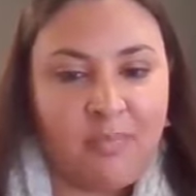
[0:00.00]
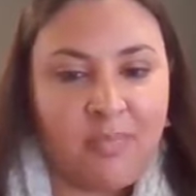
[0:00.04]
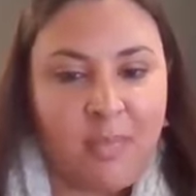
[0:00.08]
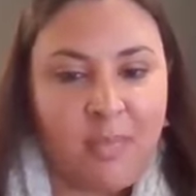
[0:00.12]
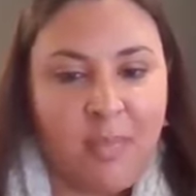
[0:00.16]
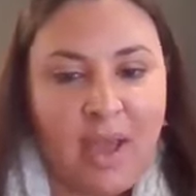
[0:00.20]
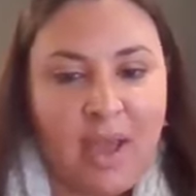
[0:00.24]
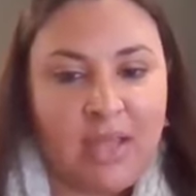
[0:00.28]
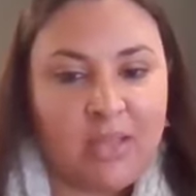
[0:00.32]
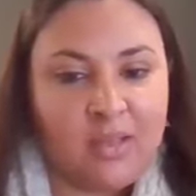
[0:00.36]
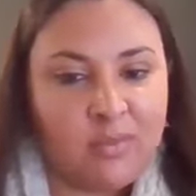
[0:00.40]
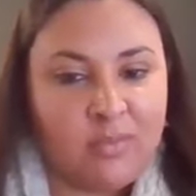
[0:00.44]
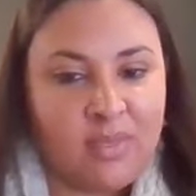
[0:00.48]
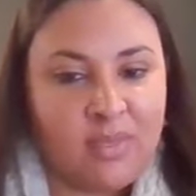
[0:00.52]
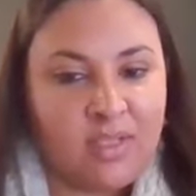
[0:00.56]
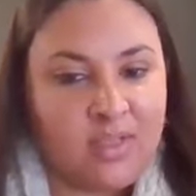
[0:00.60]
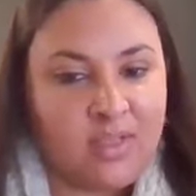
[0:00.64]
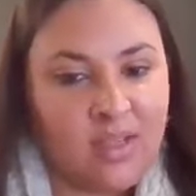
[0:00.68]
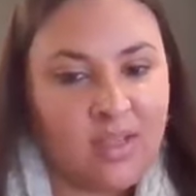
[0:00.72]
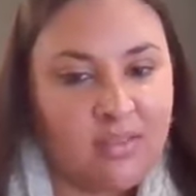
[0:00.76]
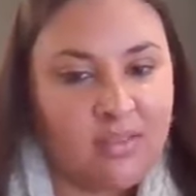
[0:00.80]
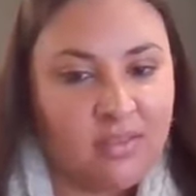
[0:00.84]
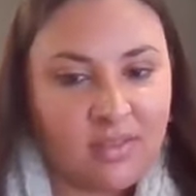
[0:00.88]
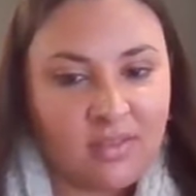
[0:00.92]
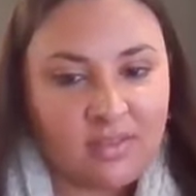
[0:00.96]
Parliament
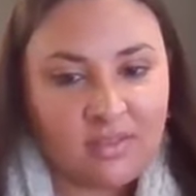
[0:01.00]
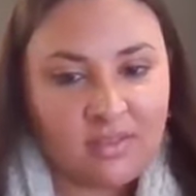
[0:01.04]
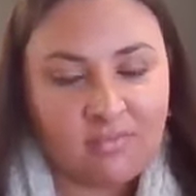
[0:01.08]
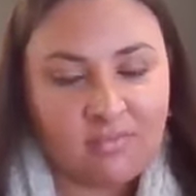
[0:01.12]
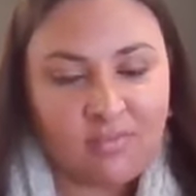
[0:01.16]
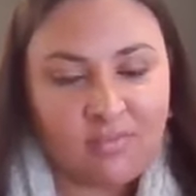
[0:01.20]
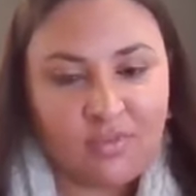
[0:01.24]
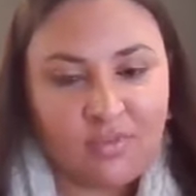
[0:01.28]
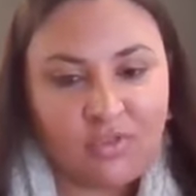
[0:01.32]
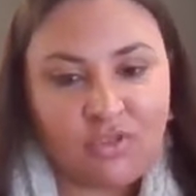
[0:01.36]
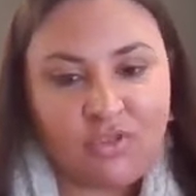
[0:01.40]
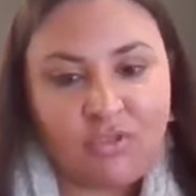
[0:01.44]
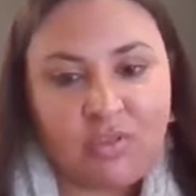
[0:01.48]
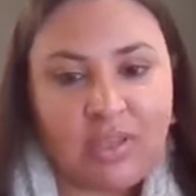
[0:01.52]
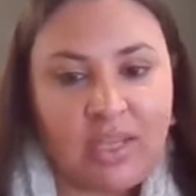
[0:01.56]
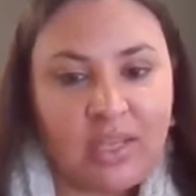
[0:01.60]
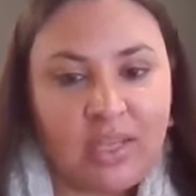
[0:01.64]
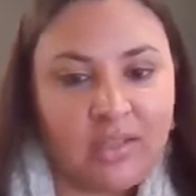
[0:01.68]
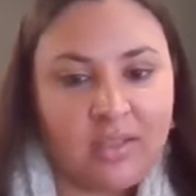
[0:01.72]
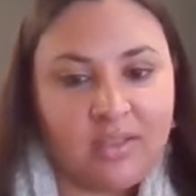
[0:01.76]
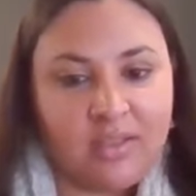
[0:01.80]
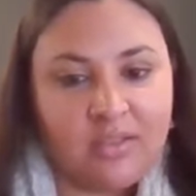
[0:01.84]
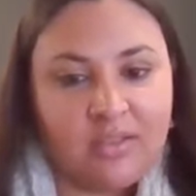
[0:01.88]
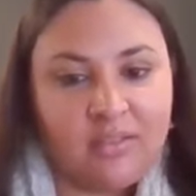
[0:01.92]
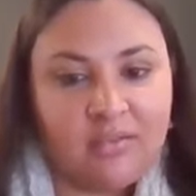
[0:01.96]
and the Sri
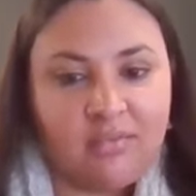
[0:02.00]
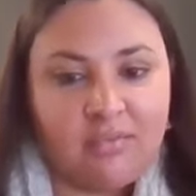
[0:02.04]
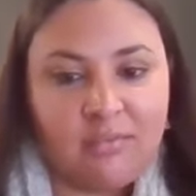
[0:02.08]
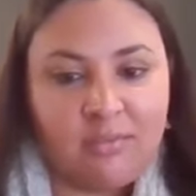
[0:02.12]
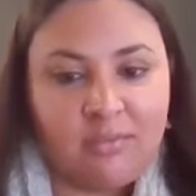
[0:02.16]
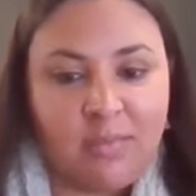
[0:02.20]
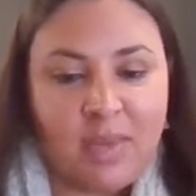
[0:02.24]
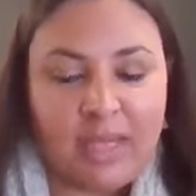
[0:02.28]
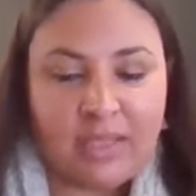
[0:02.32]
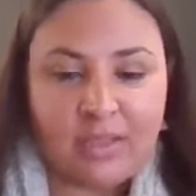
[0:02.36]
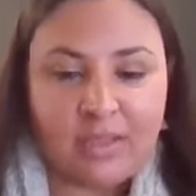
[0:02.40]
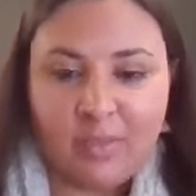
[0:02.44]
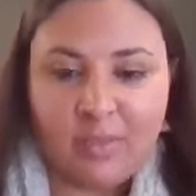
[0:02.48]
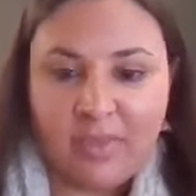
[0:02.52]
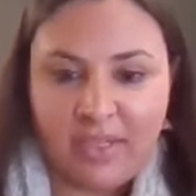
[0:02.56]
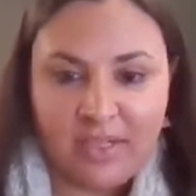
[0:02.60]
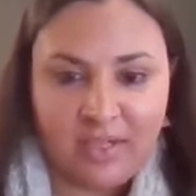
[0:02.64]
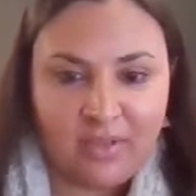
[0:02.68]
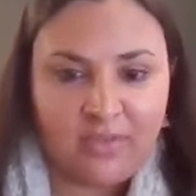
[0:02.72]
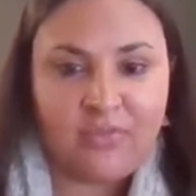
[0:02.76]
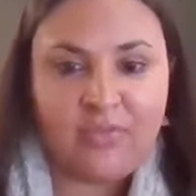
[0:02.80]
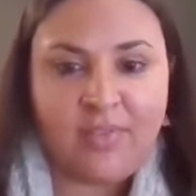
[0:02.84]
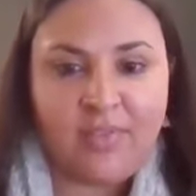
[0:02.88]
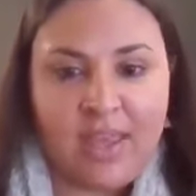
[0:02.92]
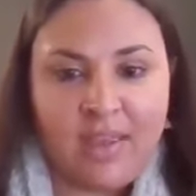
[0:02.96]
Lankan Parliament?
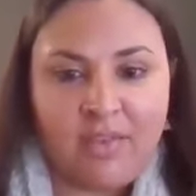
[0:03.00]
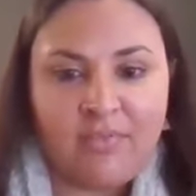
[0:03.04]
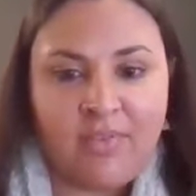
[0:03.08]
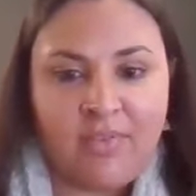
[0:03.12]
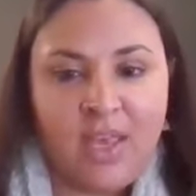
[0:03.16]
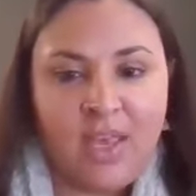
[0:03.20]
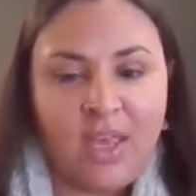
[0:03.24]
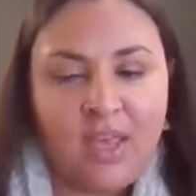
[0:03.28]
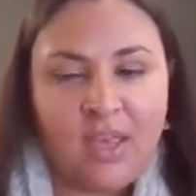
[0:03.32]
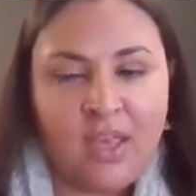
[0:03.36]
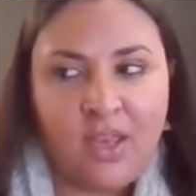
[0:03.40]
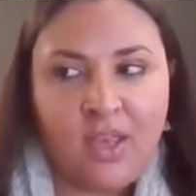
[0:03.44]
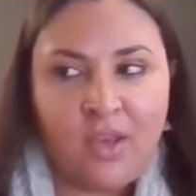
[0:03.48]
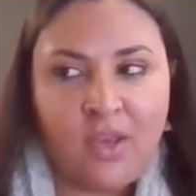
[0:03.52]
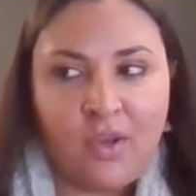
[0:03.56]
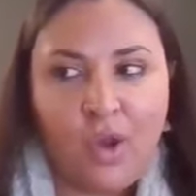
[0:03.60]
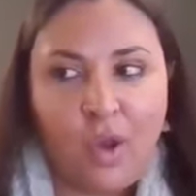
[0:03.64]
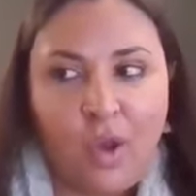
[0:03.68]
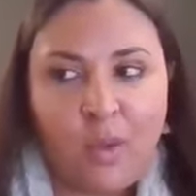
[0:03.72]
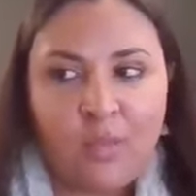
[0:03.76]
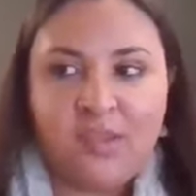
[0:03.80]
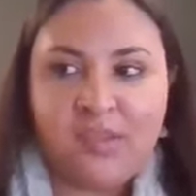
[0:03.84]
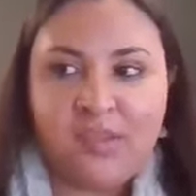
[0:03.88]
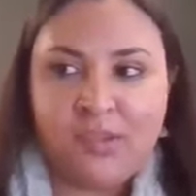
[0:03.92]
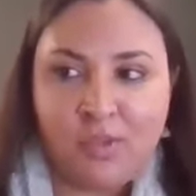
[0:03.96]
If they've,
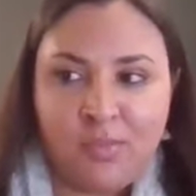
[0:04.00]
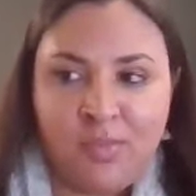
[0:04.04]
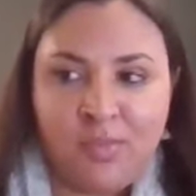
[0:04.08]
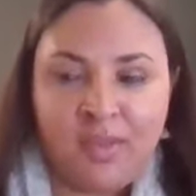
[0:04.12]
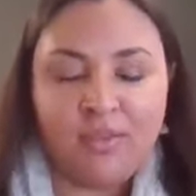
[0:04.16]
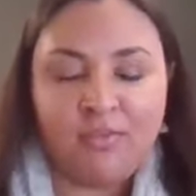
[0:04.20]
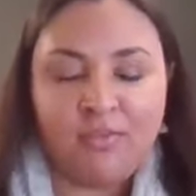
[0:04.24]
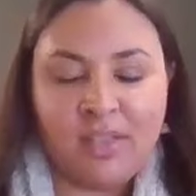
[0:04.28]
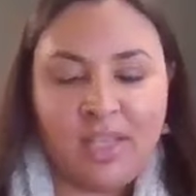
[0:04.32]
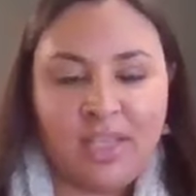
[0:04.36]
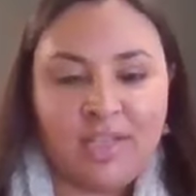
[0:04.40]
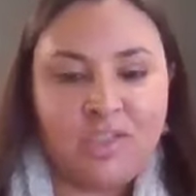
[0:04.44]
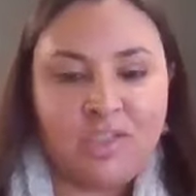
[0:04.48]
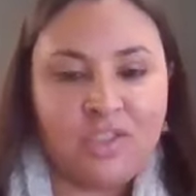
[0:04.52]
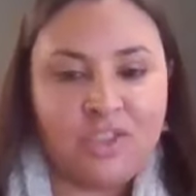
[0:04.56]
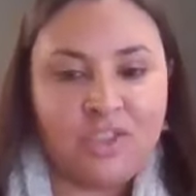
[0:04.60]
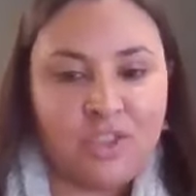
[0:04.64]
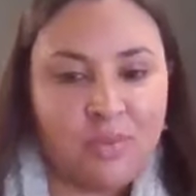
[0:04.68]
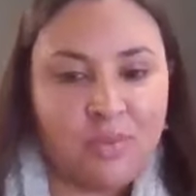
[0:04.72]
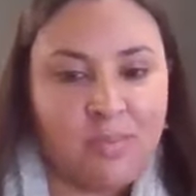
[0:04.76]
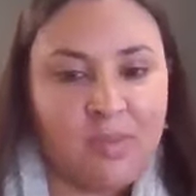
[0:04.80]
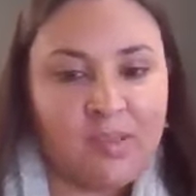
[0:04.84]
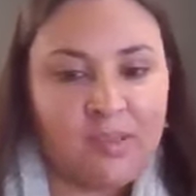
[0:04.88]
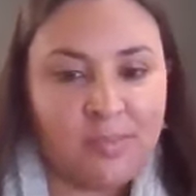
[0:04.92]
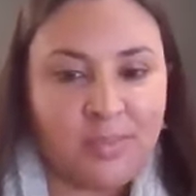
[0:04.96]
I'm assuming the
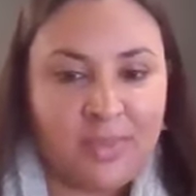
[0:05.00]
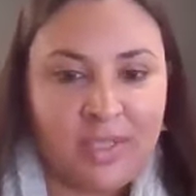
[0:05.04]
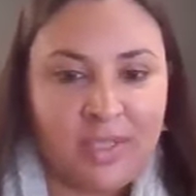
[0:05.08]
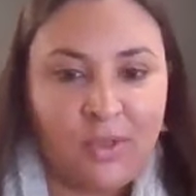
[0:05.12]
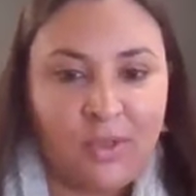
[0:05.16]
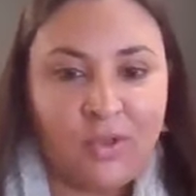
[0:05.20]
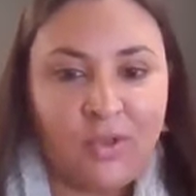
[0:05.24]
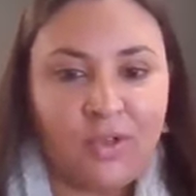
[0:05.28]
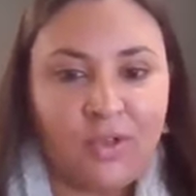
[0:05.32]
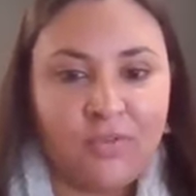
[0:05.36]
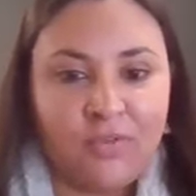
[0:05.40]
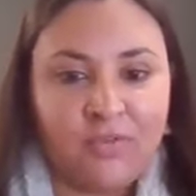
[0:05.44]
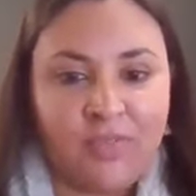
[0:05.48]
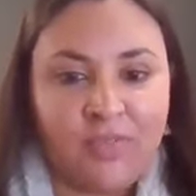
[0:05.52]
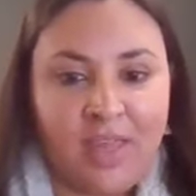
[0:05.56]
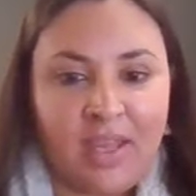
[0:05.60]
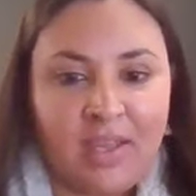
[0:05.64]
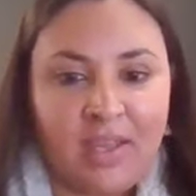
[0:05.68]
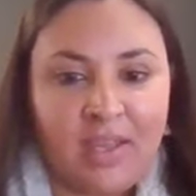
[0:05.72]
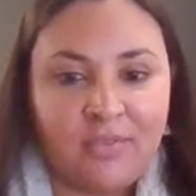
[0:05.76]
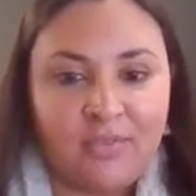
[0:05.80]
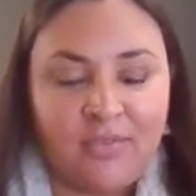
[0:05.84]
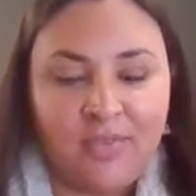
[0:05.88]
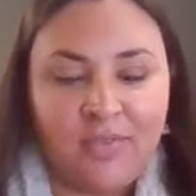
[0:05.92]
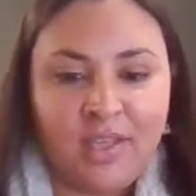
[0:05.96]
relationship must be good if
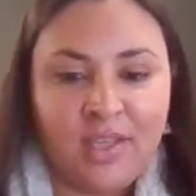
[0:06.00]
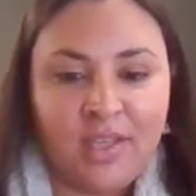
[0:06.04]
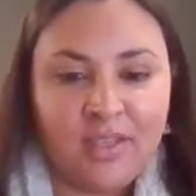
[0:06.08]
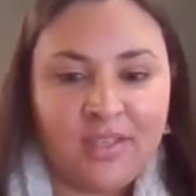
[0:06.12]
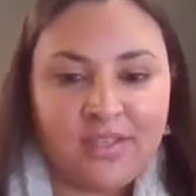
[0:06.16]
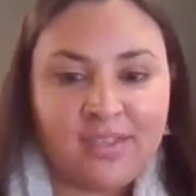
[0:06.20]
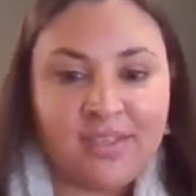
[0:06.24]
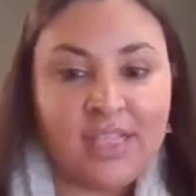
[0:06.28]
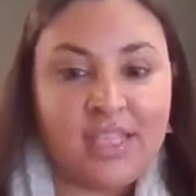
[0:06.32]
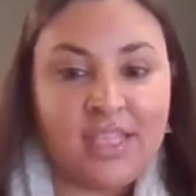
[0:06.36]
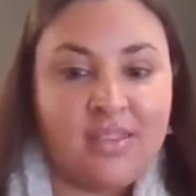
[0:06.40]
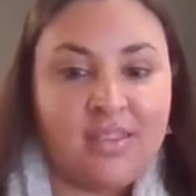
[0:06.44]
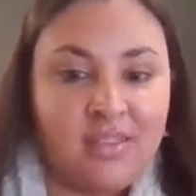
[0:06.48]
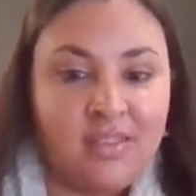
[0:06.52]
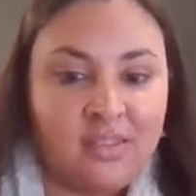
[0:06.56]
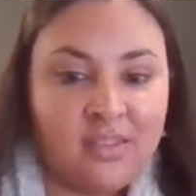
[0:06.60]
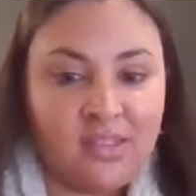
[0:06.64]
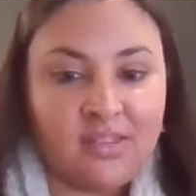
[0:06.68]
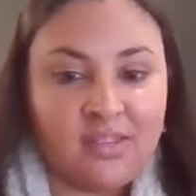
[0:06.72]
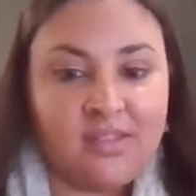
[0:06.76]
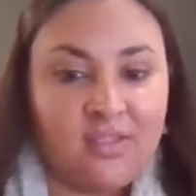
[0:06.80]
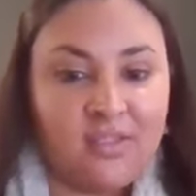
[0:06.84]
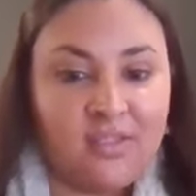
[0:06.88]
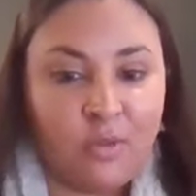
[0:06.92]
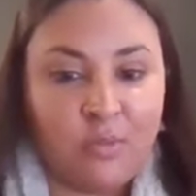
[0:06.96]
they've seen this
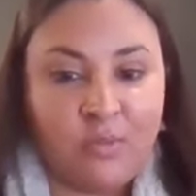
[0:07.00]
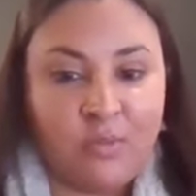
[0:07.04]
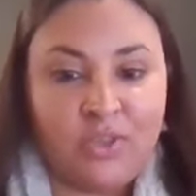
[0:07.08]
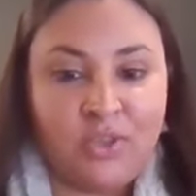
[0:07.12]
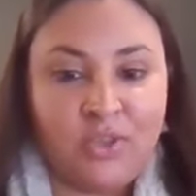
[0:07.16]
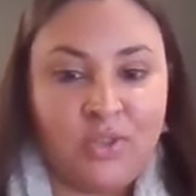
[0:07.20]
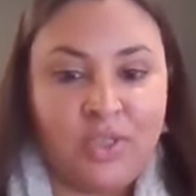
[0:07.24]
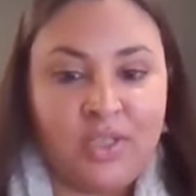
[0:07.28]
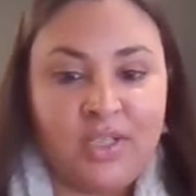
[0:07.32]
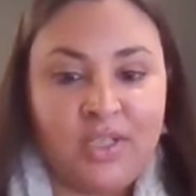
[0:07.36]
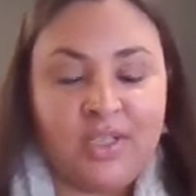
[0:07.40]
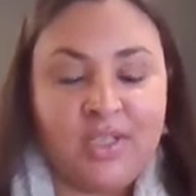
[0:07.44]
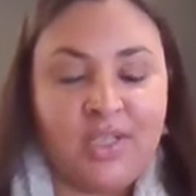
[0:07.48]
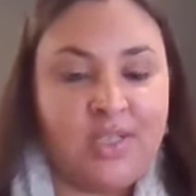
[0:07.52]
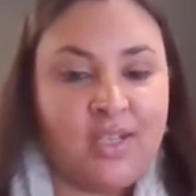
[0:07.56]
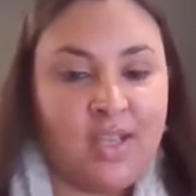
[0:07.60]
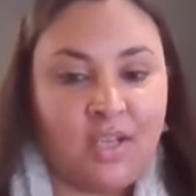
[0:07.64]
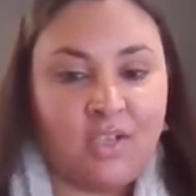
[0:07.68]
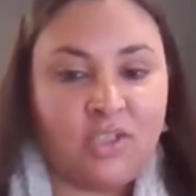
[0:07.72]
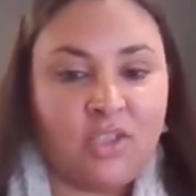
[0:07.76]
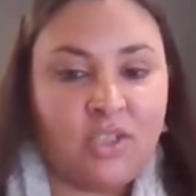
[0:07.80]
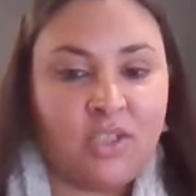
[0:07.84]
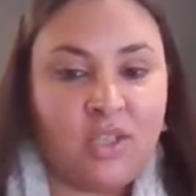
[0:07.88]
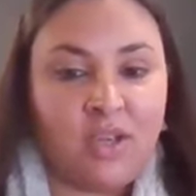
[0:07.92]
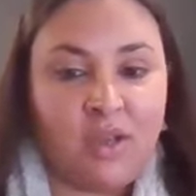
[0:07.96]
as an opportunity to
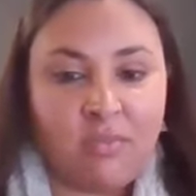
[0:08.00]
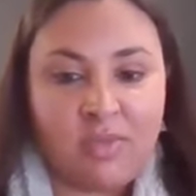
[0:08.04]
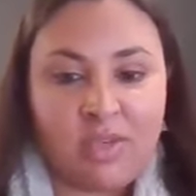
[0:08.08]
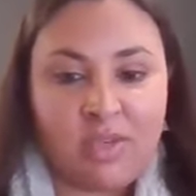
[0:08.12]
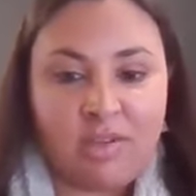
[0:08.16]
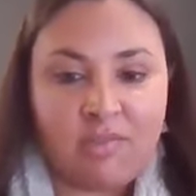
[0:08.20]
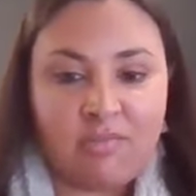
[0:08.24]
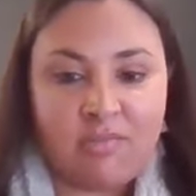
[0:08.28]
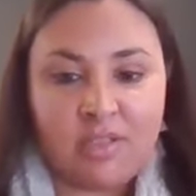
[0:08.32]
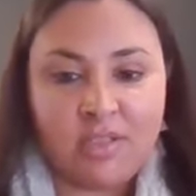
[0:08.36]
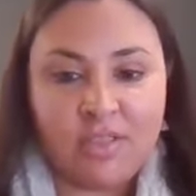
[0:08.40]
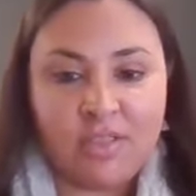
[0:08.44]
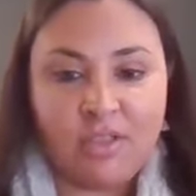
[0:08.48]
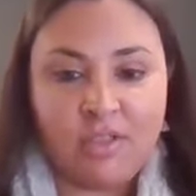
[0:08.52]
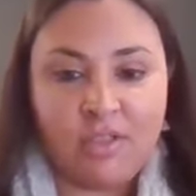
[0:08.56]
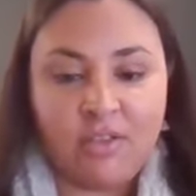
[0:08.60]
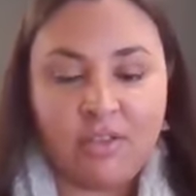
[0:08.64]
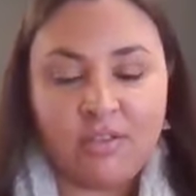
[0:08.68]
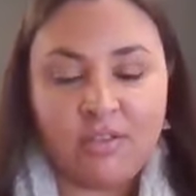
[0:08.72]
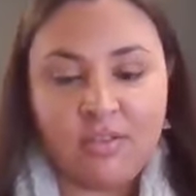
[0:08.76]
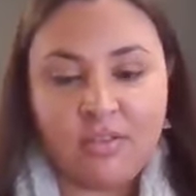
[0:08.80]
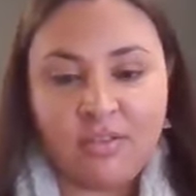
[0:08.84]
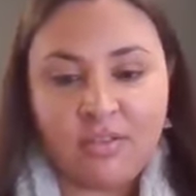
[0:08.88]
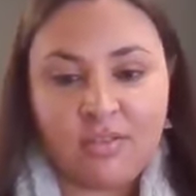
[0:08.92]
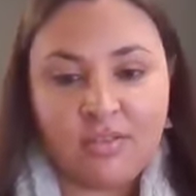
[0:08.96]
actually come here and
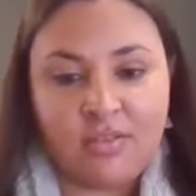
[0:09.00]
learn.